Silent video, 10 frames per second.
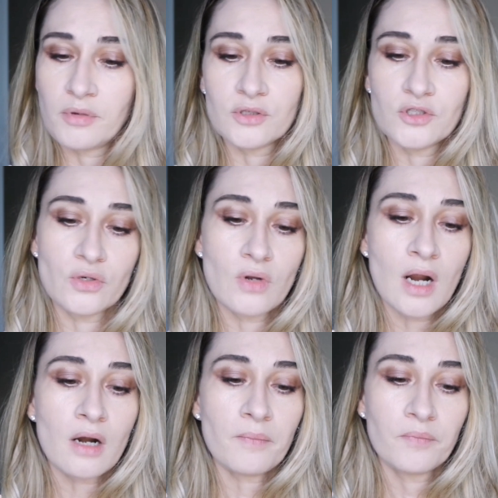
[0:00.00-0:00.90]

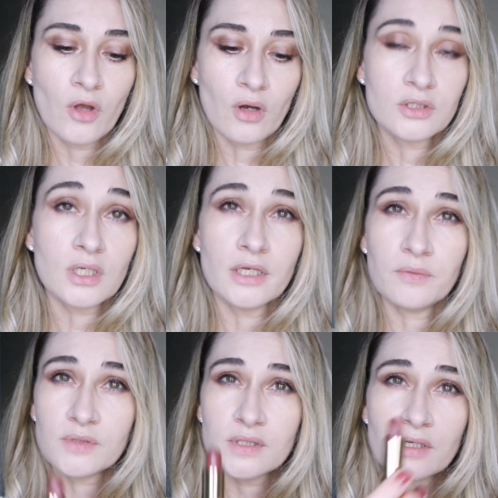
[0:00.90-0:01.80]
particular on the
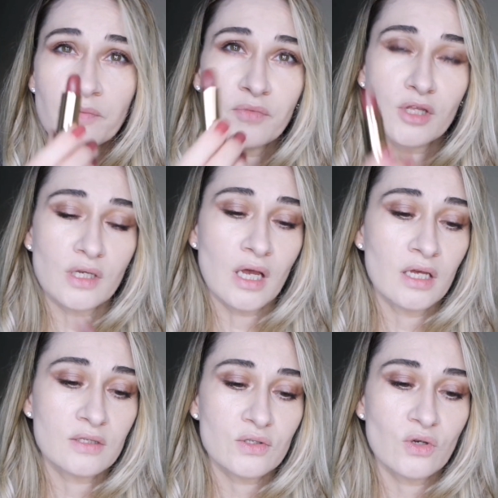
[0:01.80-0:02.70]
lips,
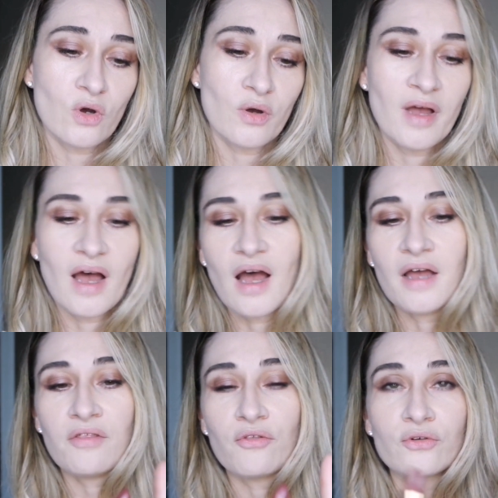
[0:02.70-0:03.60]
and so
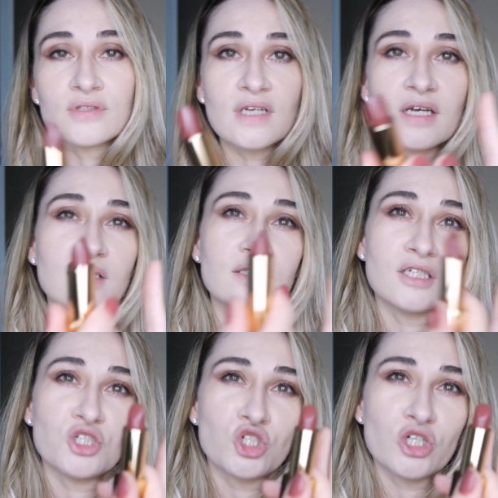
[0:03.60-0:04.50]
I thought that
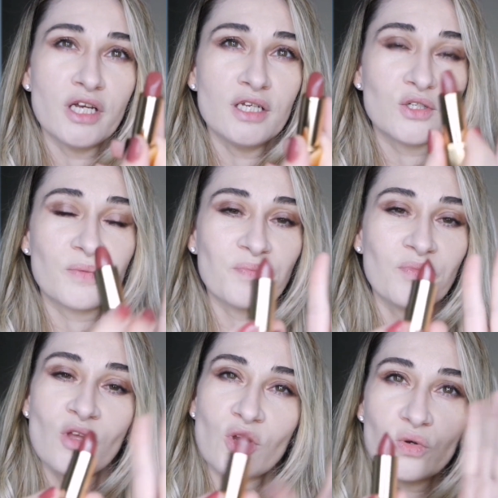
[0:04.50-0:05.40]
this shade
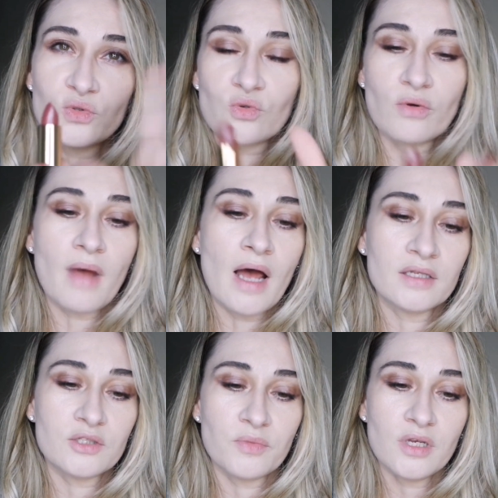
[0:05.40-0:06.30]
could
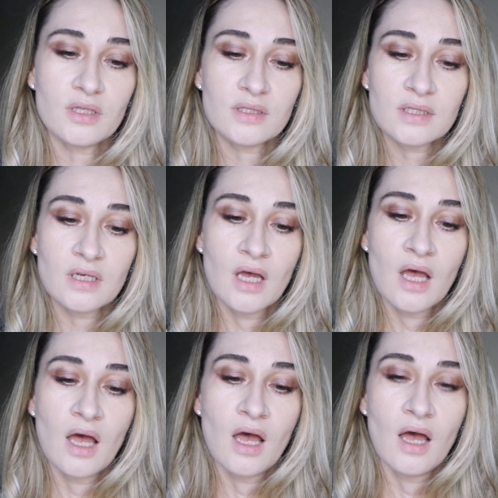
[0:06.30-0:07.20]
remind a bit,
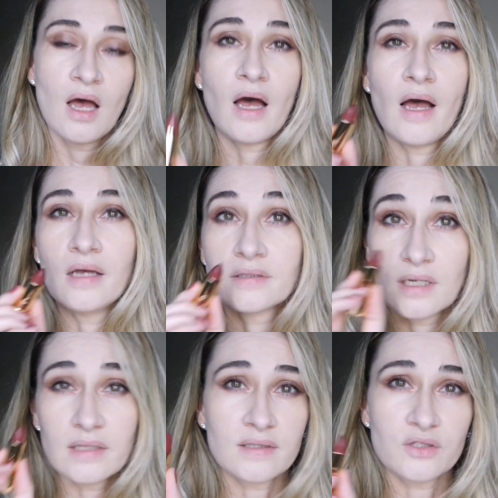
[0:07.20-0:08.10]
and
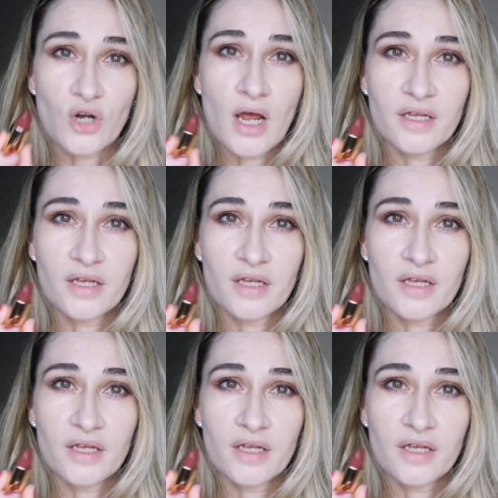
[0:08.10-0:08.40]
let's try